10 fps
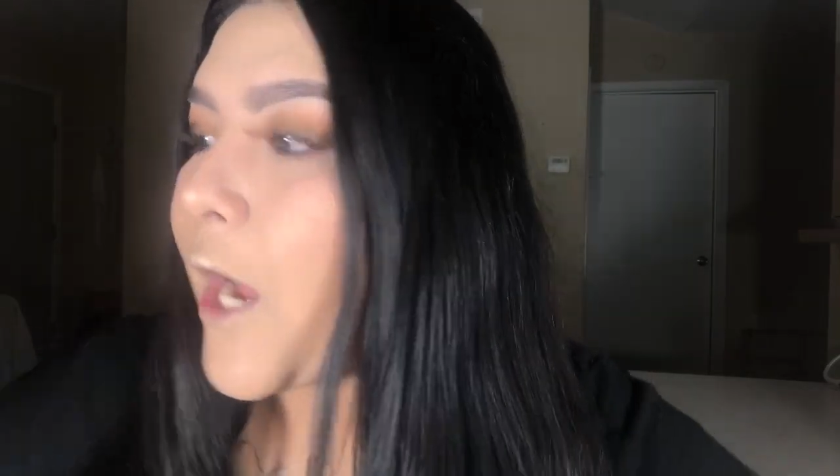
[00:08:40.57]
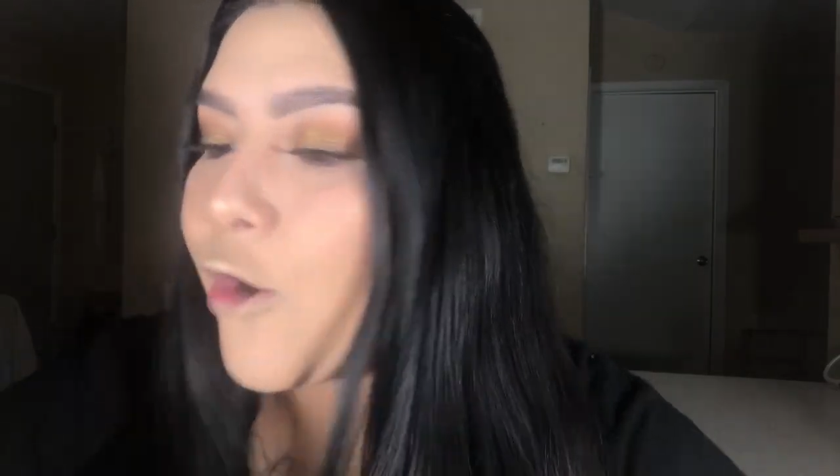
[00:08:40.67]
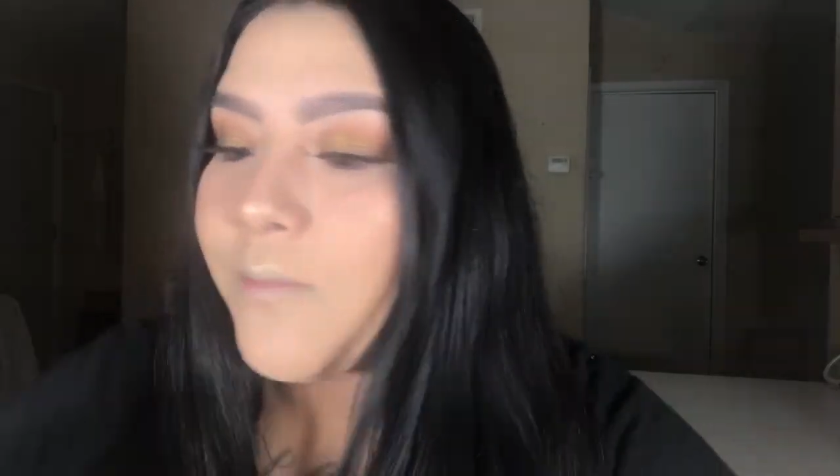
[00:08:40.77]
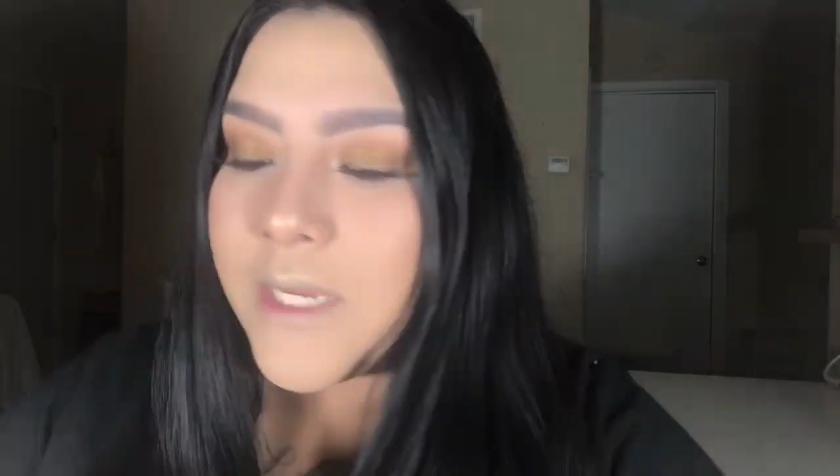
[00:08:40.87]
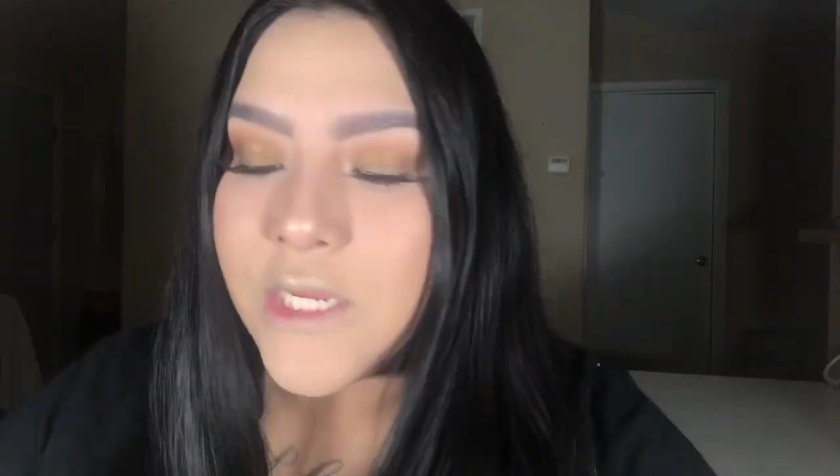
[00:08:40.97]

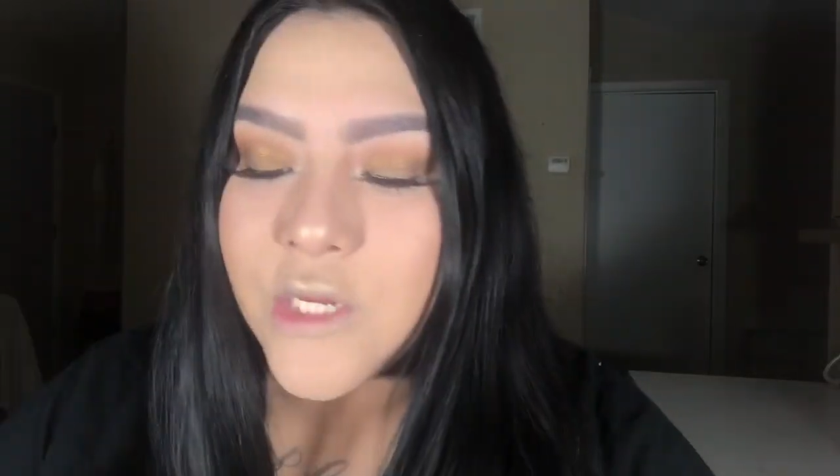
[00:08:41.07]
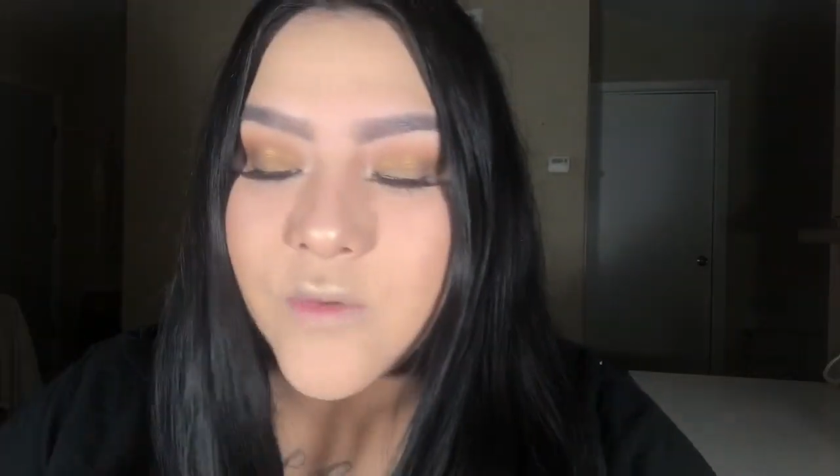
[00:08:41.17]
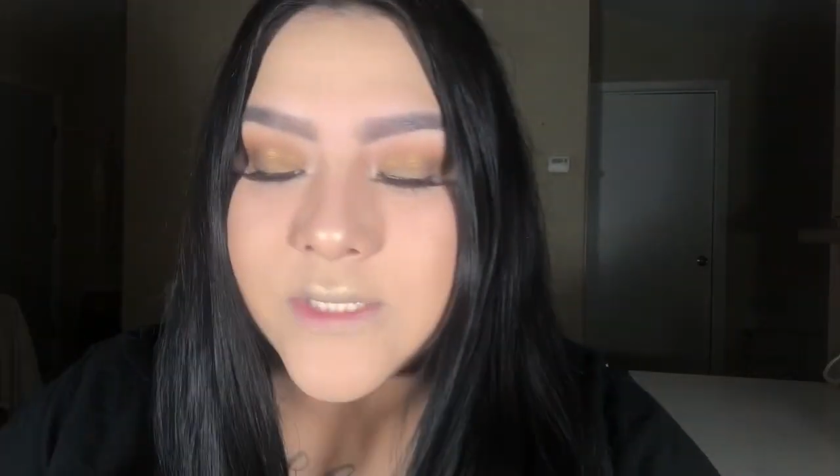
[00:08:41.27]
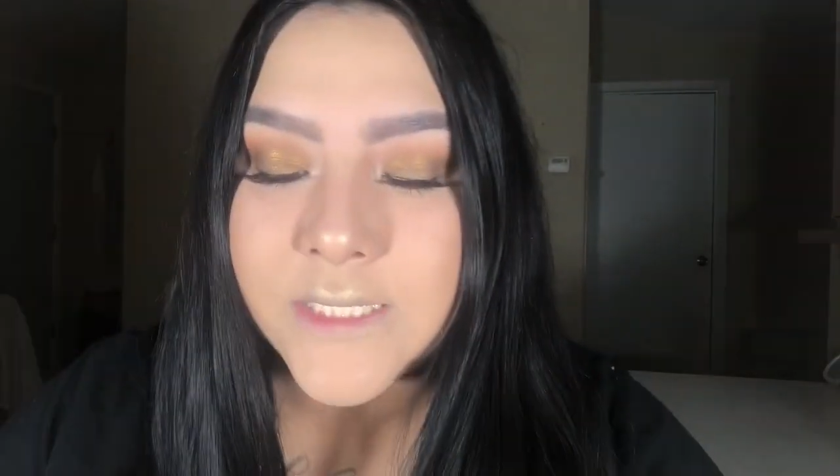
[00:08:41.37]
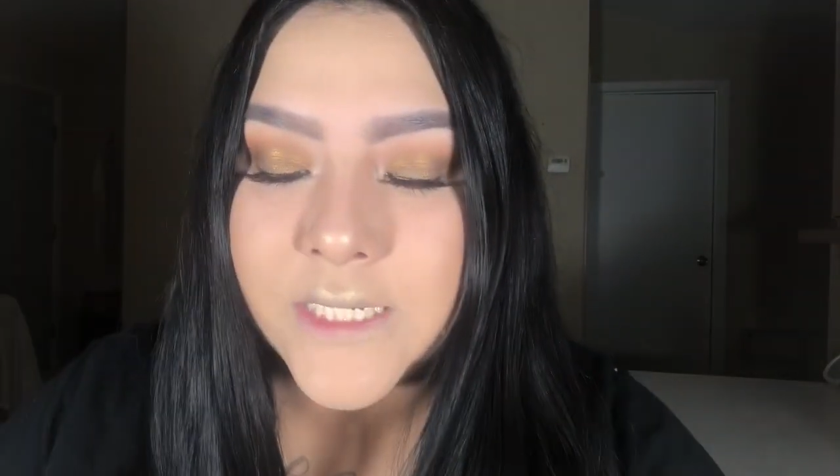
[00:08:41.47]
I'll be
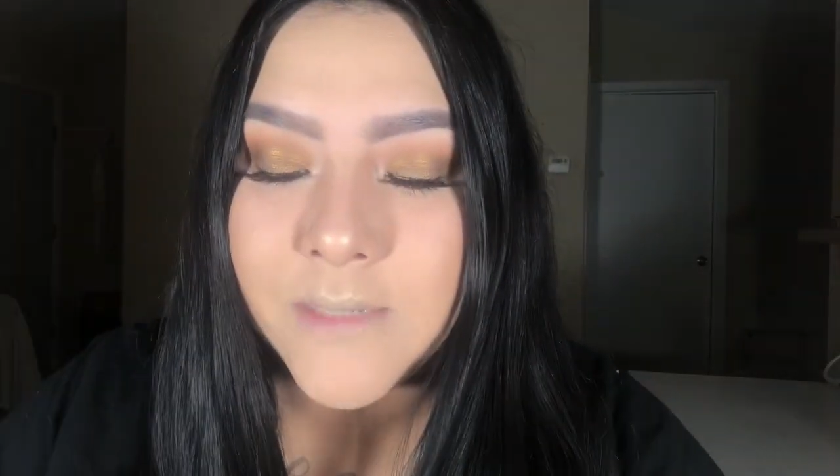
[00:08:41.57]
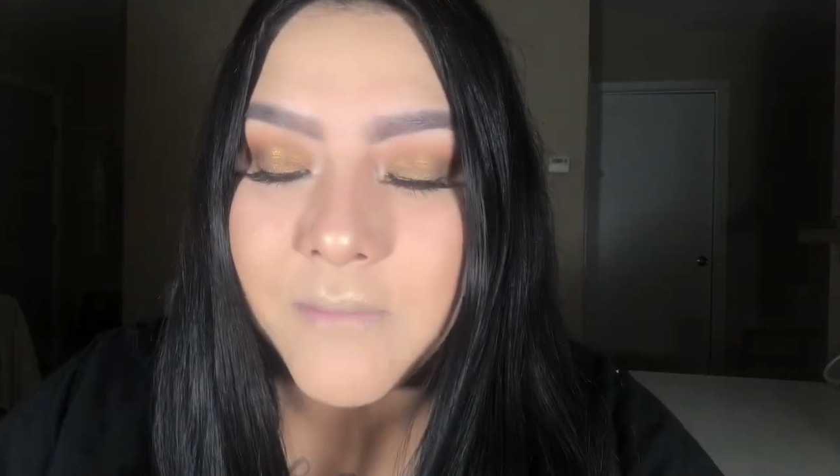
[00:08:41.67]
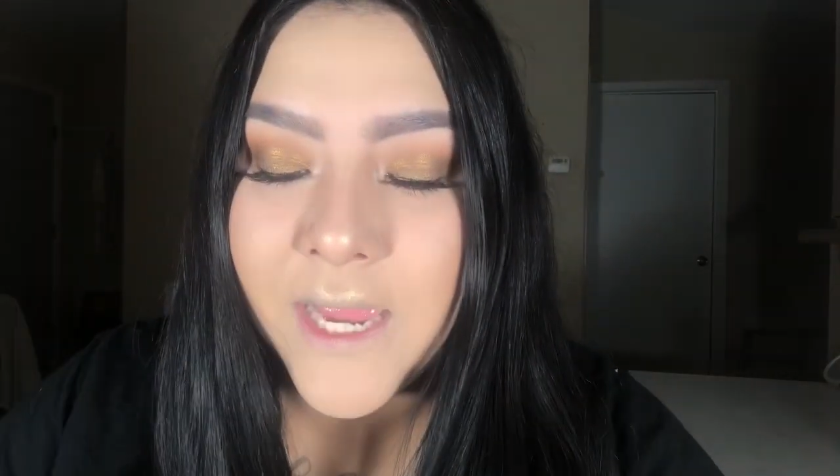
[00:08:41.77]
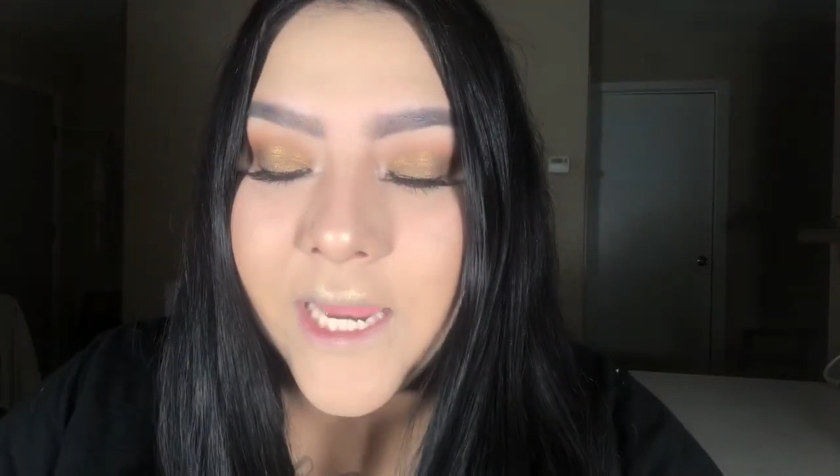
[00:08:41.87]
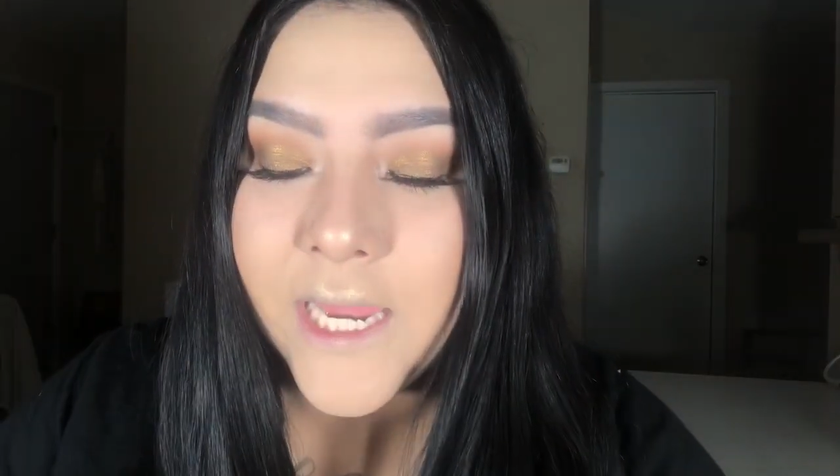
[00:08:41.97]
using
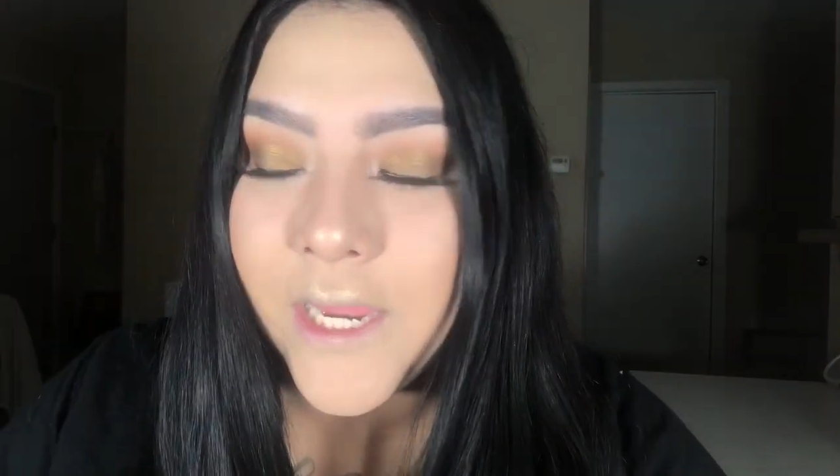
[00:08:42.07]
my